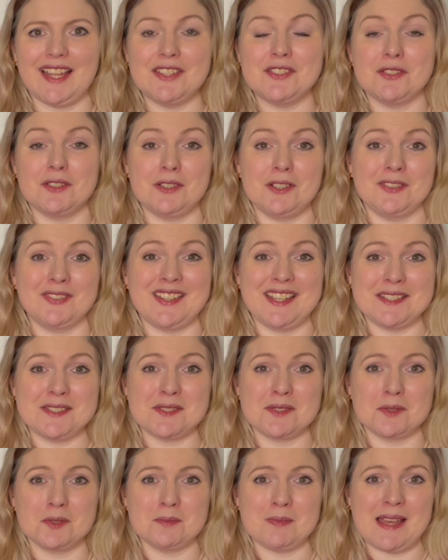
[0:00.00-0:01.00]
do love getting
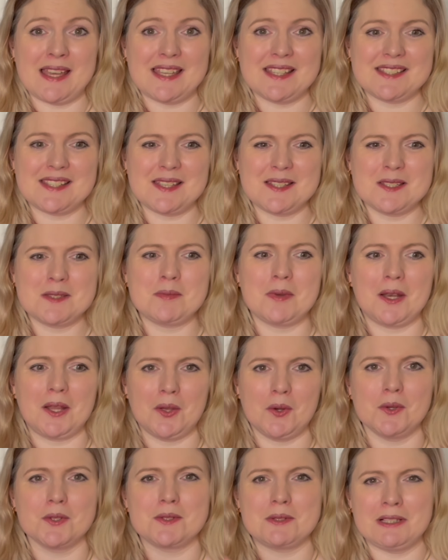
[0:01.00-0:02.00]
sewing magazines, but I
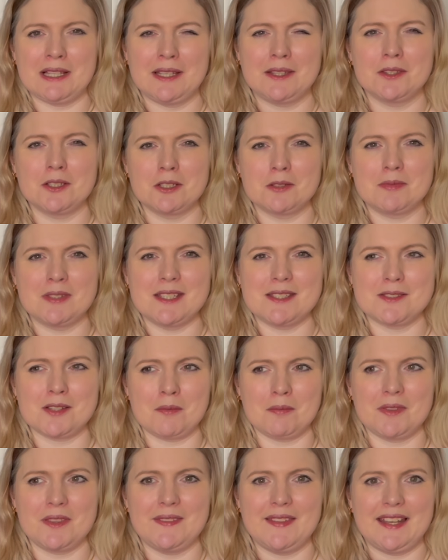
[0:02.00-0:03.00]
also like there to be
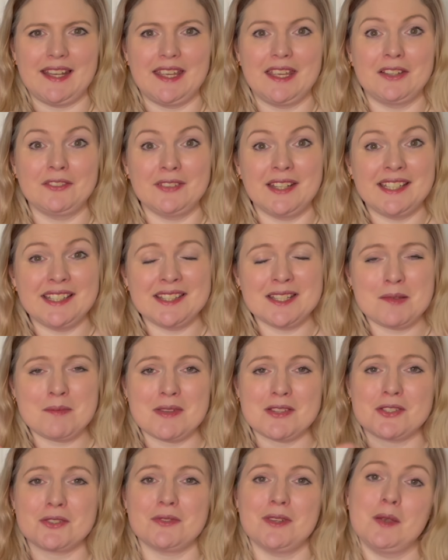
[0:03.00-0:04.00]
something that I can read in them.
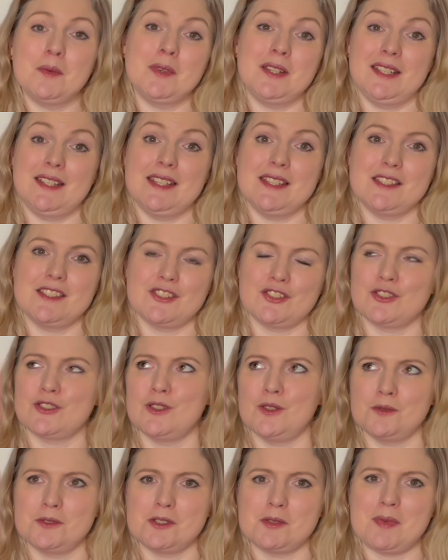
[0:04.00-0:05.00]
It's great when it is just
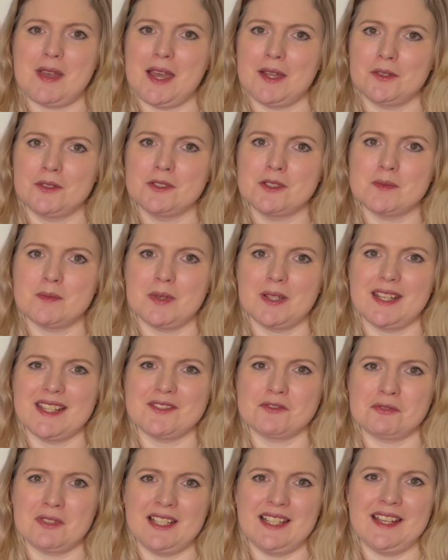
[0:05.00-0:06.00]
loads of patterns, but
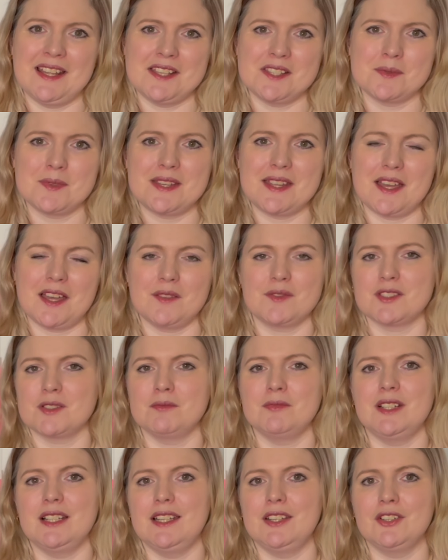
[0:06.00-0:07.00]
it's really nice when you have
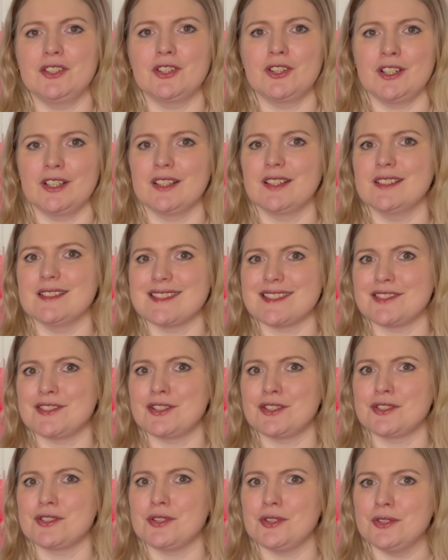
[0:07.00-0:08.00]
some really good articles in
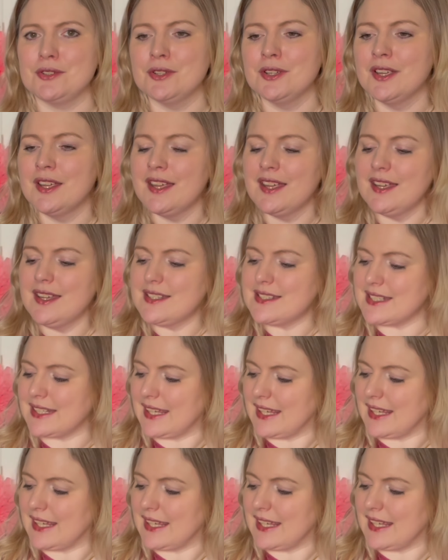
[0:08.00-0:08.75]
there too to